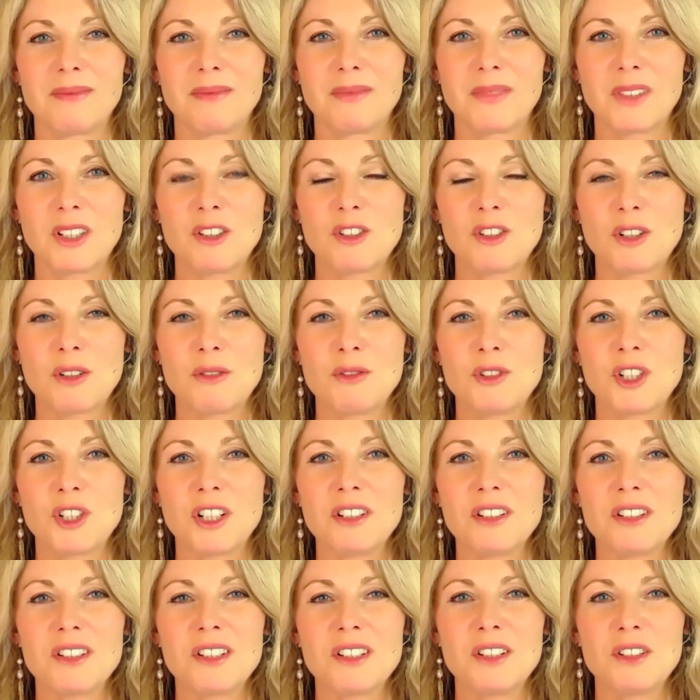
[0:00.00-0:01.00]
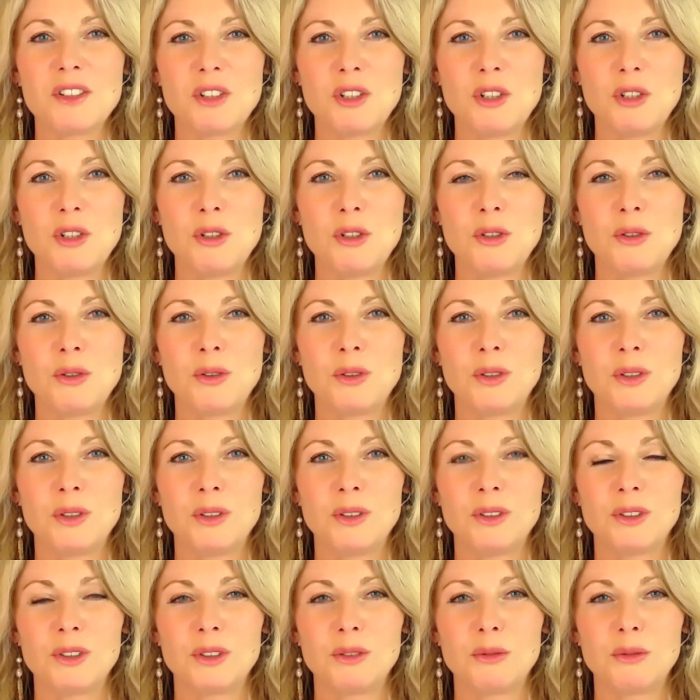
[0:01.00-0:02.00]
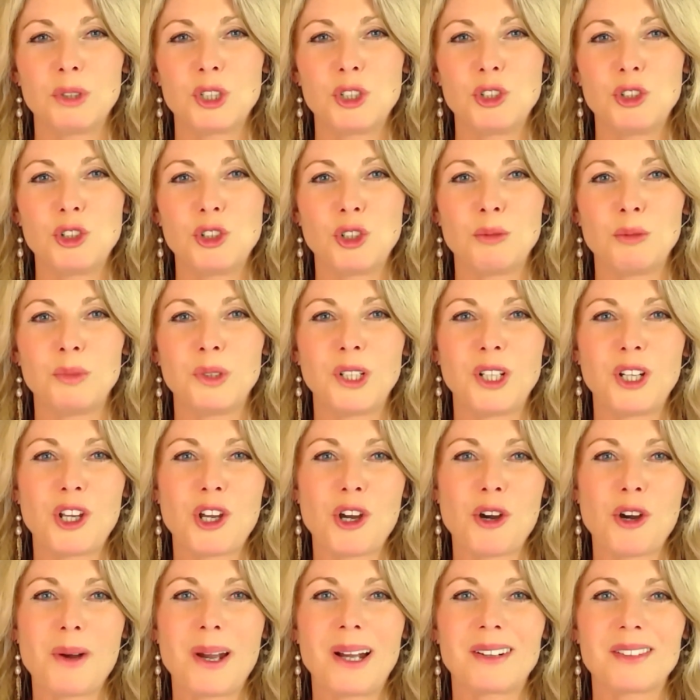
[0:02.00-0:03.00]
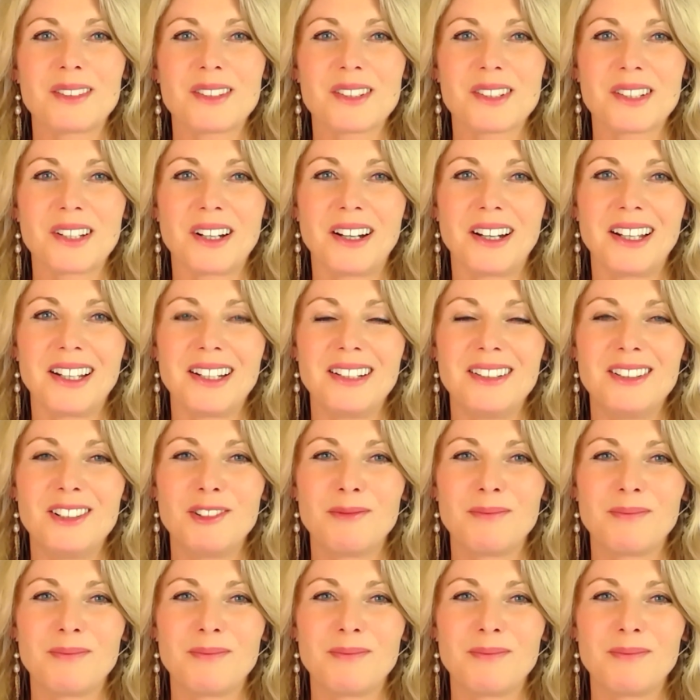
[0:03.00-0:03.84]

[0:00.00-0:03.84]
And so just as you would normally go outside,